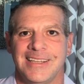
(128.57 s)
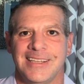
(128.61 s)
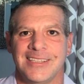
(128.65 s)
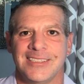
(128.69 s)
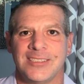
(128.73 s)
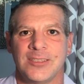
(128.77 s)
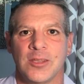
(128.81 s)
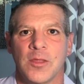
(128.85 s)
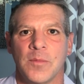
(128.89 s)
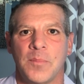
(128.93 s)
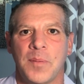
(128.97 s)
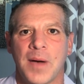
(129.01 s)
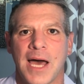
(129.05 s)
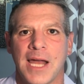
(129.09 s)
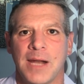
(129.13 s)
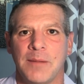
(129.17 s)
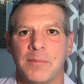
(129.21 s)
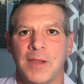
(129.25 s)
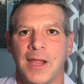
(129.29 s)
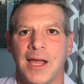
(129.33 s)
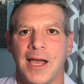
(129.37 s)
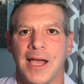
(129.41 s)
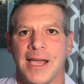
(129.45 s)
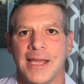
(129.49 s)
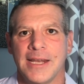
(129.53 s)
So the bottom
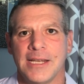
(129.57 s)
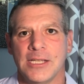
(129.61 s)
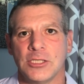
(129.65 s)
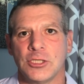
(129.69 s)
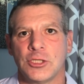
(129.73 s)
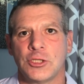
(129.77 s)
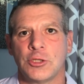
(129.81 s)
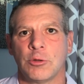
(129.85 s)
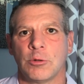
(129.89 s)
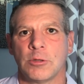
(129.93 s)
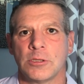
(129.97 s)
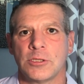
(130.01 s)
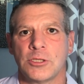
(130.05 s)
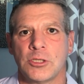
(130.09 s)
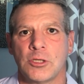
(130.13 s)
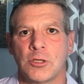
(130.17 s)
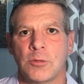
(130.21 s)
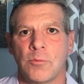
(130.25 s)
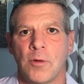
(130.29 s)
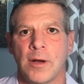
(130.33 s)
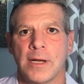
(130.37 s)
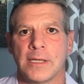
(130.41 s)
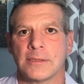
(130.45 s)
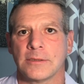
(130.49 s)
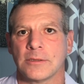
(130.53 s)
line is
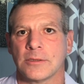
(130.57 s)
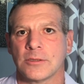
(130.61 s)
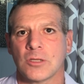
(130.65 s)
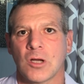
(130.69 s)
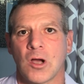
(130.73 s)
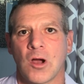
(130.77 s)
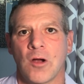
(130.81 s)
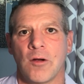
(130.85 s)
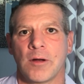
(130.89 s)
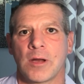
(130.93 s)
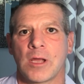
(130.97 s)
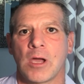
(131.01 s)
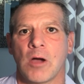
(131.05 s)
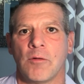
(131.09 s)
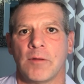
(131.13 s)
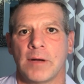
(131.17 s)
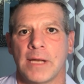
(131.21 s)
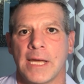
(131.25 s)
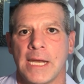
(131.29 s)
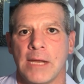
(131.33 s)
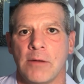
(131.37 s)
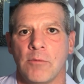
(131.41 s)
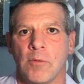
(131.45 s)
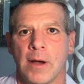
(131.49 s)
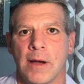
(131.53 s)
short-term rentals aren't going
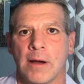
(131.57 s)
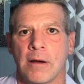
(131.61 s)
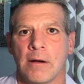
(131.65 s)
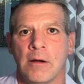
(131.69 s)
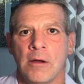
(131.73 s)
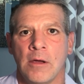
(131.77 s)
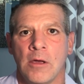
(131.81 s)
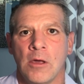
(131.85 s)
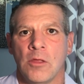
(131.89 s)
anywhere.